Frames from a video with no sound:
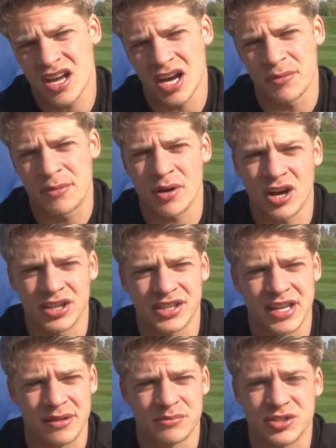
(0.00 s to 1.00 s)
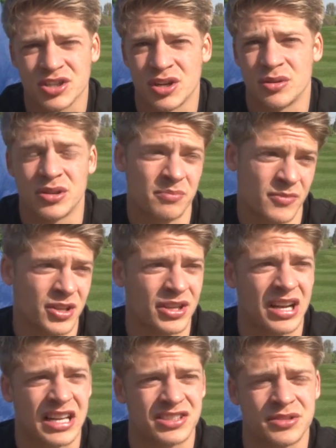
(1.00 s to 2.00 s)
I'm in behind him, so
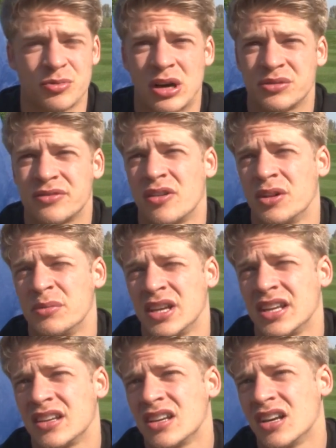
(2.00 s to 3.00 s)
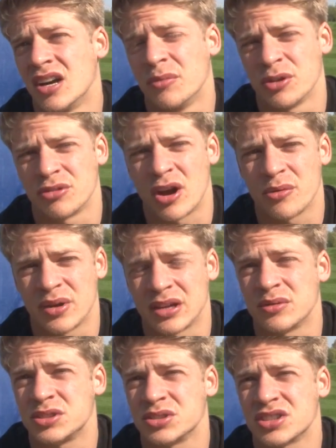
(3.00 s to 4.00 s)
and the lads did well to find me. I'm on the right
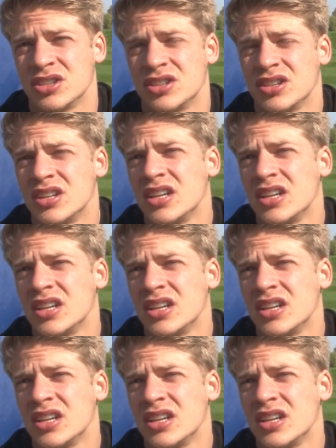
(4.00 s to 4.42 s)
wing, which is good.